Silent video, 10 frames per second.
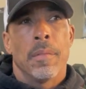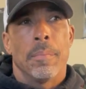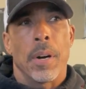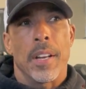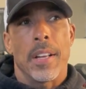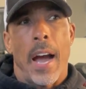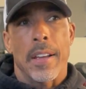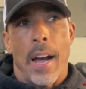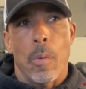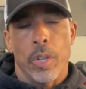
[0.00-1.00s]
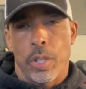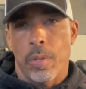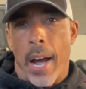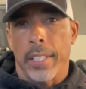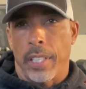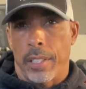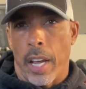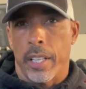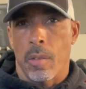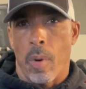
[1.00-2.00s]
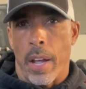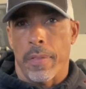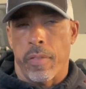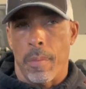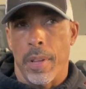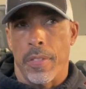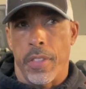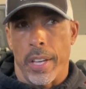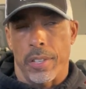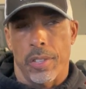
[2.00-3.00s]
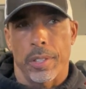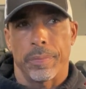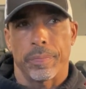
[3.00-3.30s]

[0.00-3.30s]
But I want you guys to take away from it this.